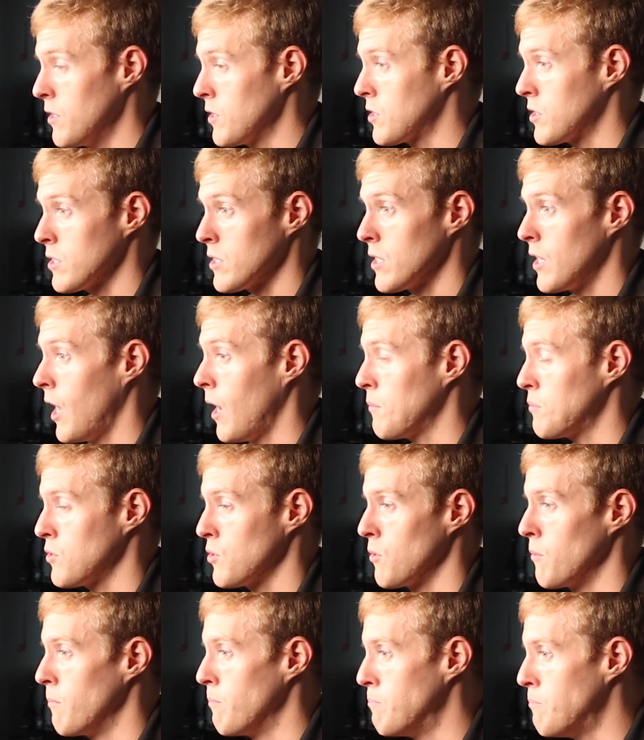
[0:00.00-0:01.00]
this is an
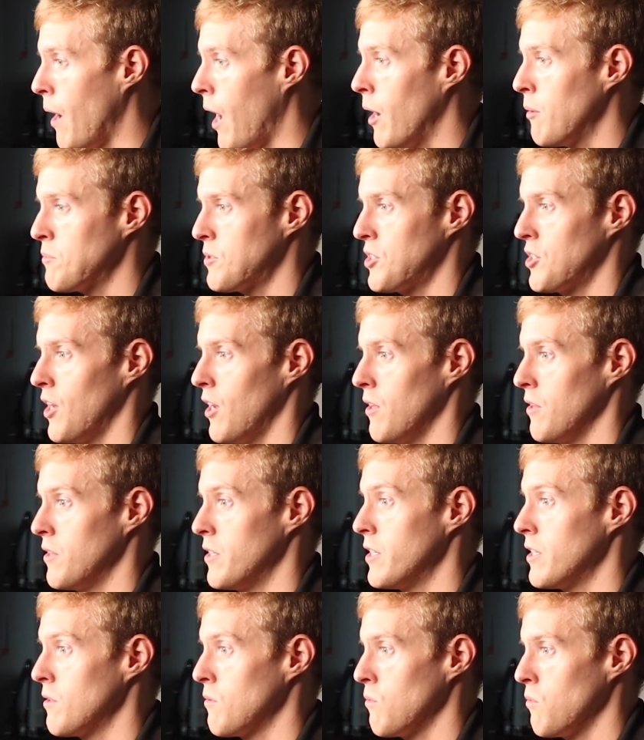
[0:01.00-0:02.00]
absolute bombshell.
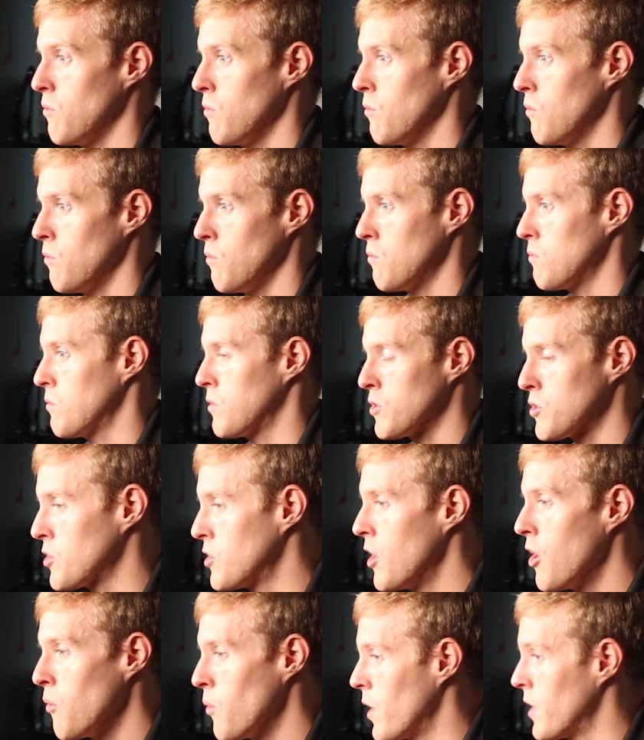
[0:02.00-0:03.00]
That
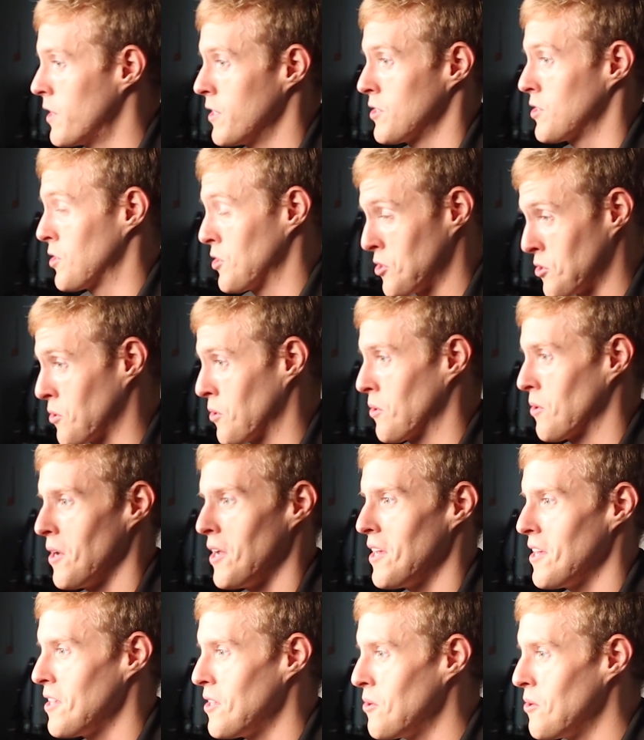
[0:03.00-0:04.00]
there's no way this is true.
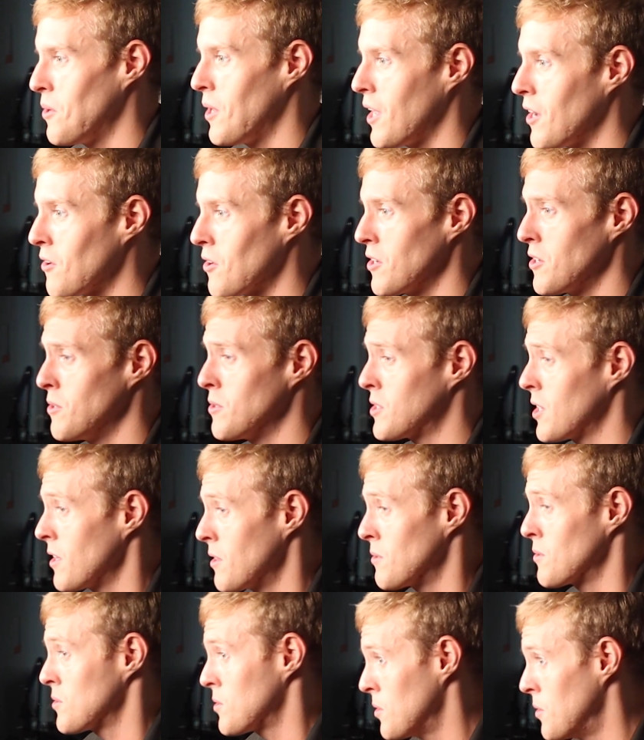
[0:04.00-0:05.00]
It, you hear it, you say
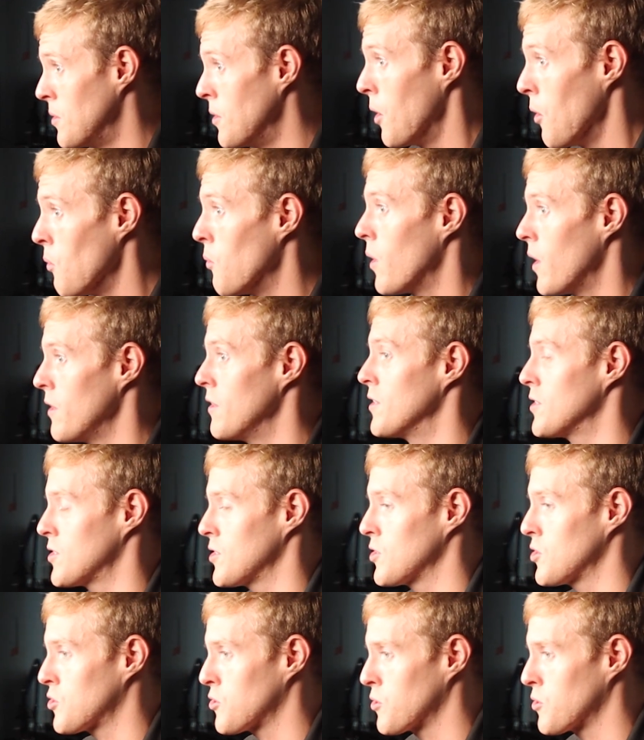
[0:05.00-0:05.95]
there's no way this is